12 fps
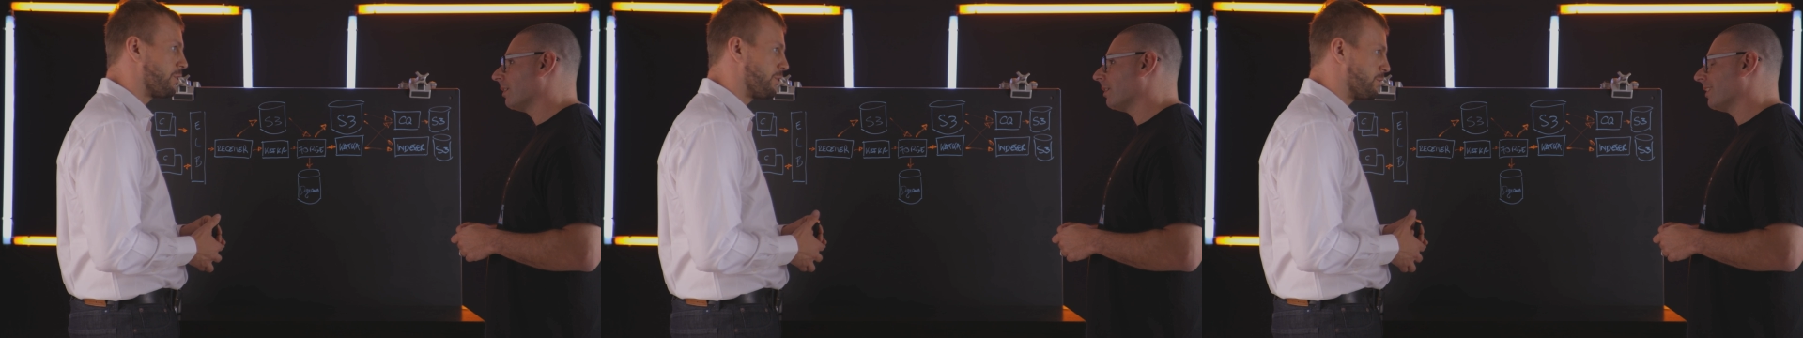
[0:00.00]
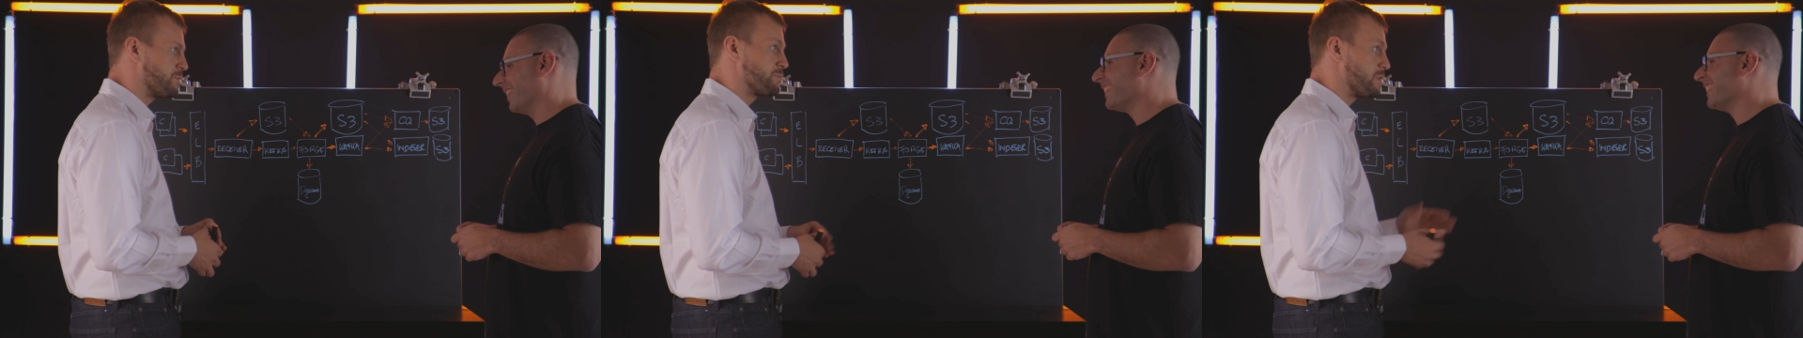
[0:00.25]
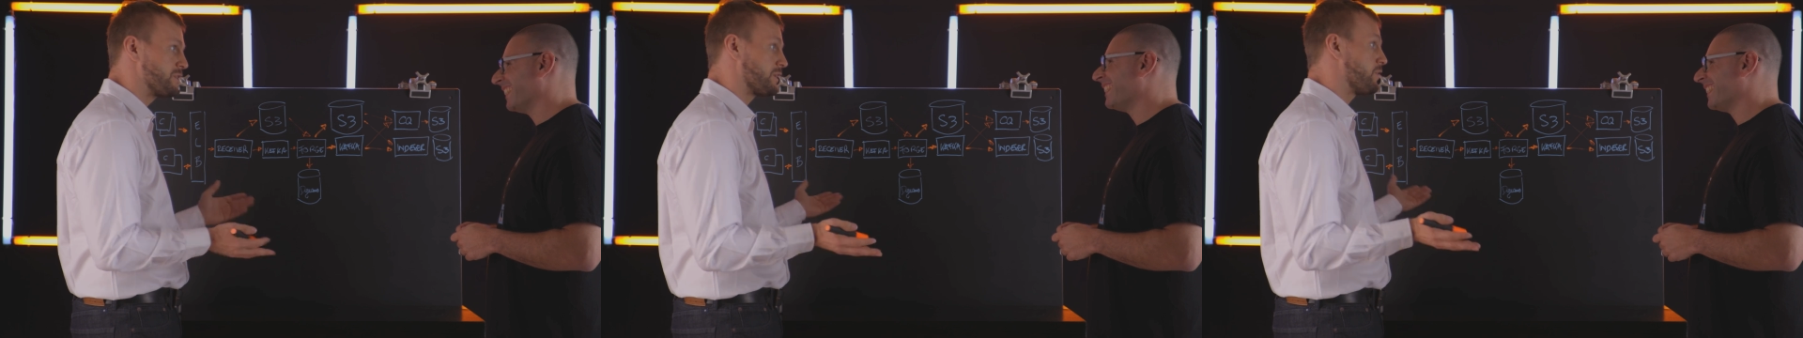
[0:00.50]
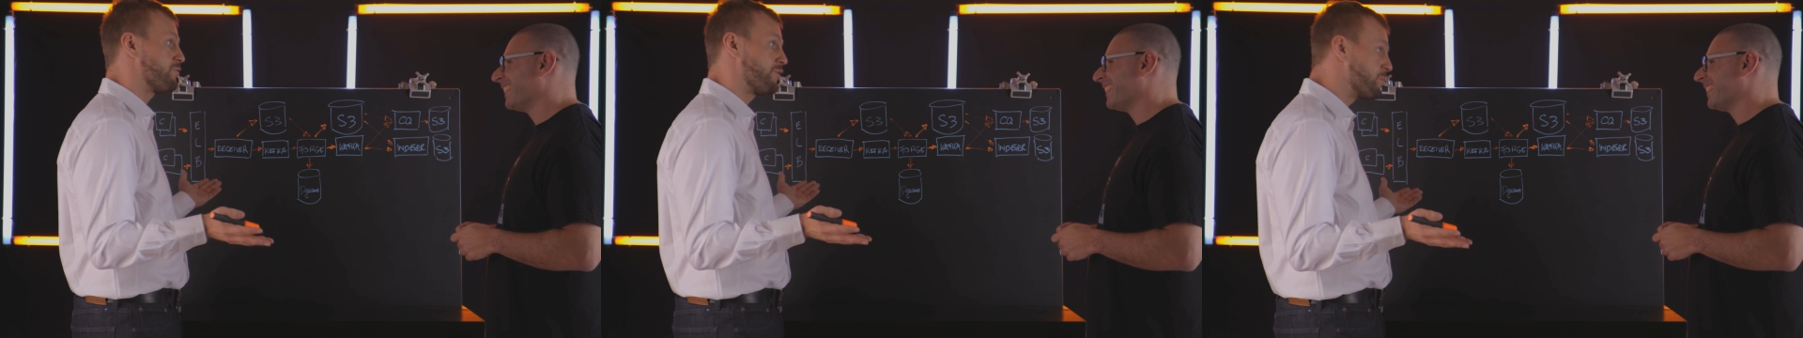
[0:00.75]
Speaker 1: ago, it was
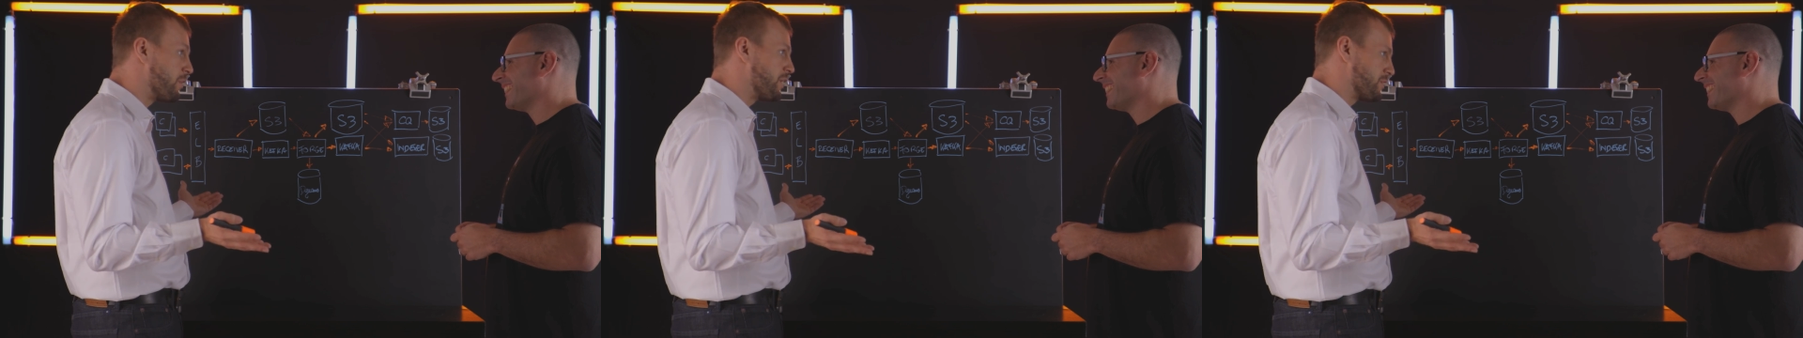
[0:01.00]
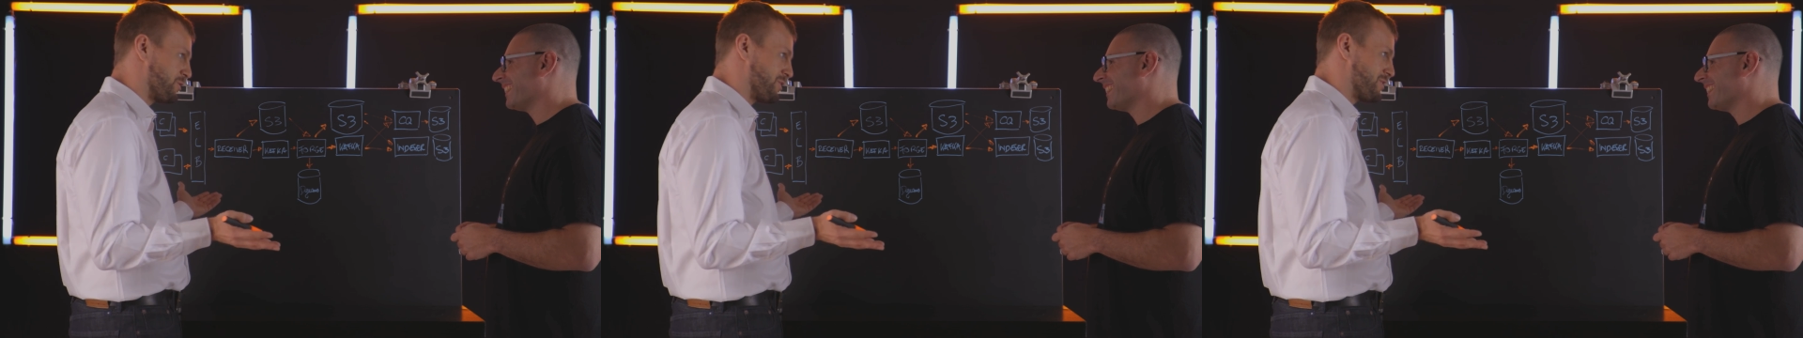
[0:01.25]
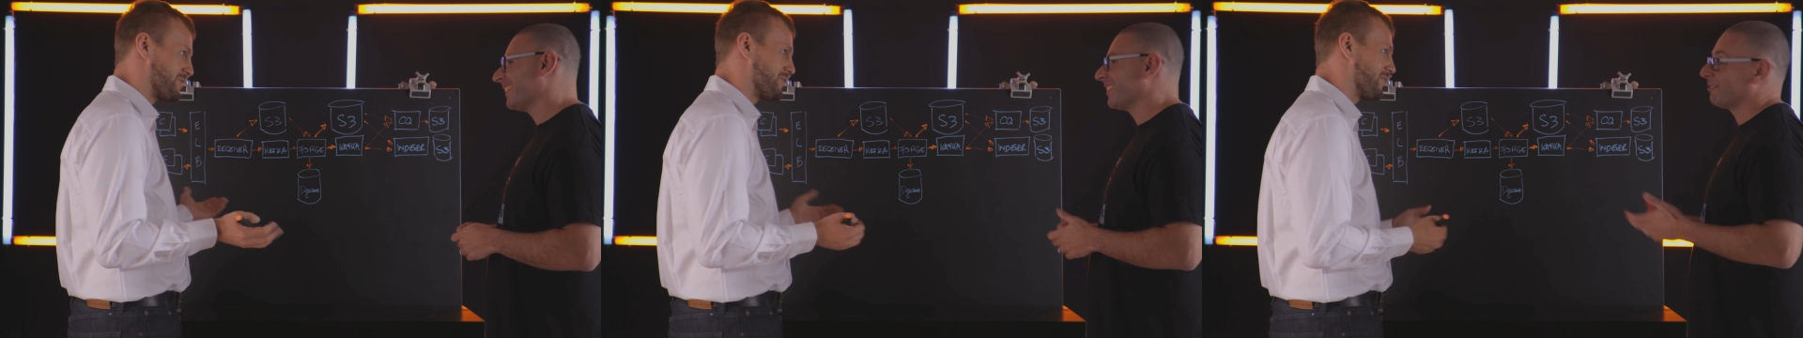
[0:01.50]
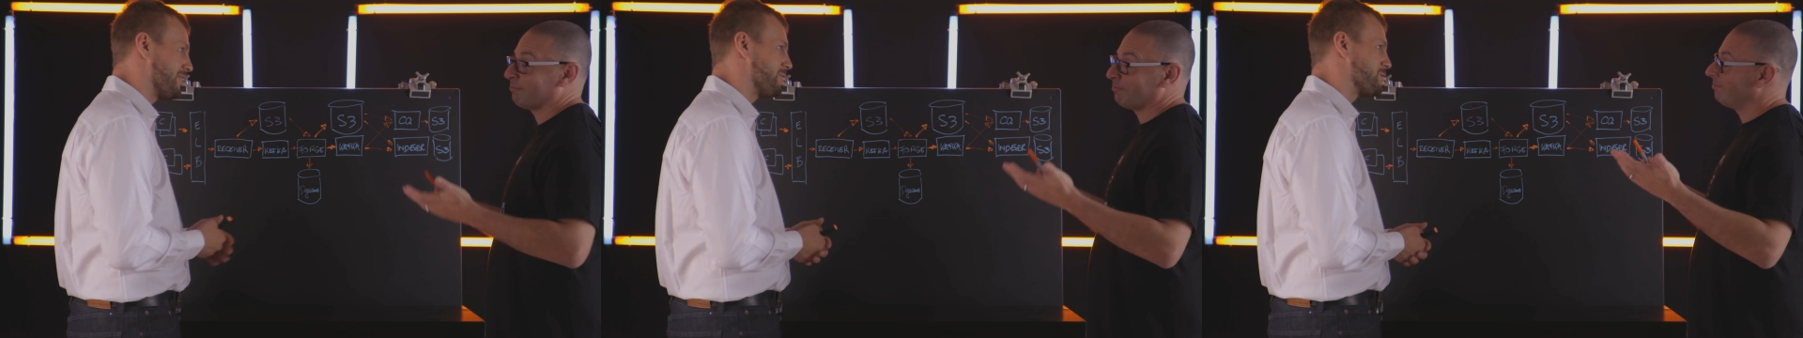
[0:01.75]
basically free money to us.
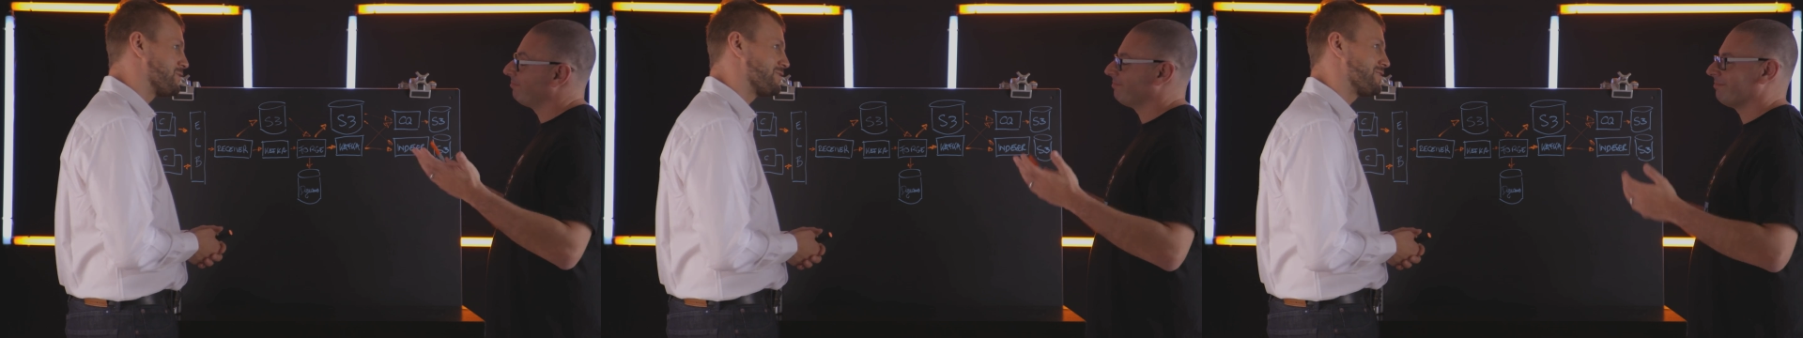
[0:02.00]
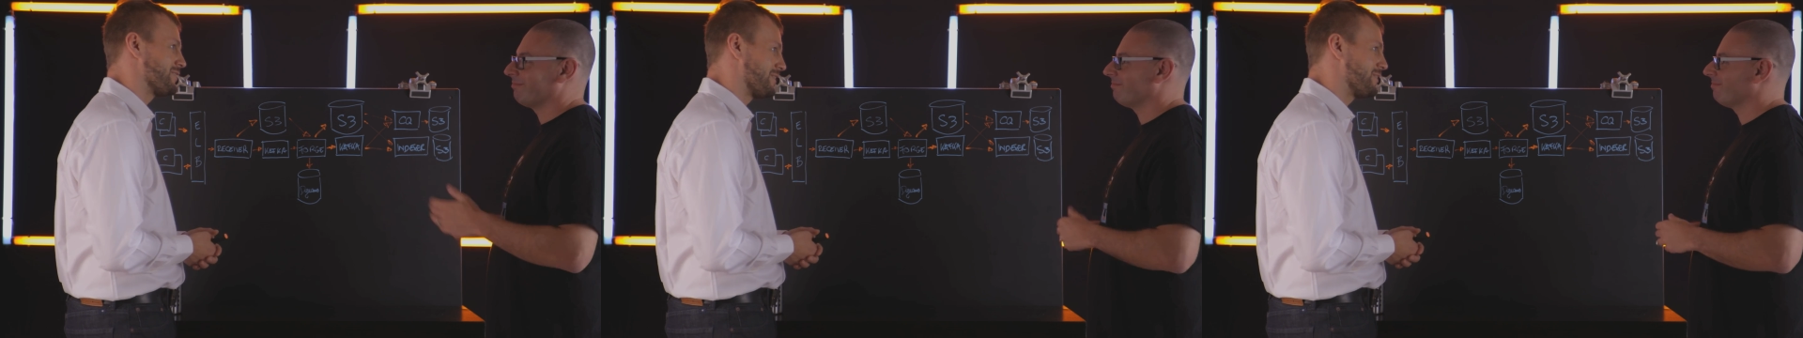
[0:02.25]
It was,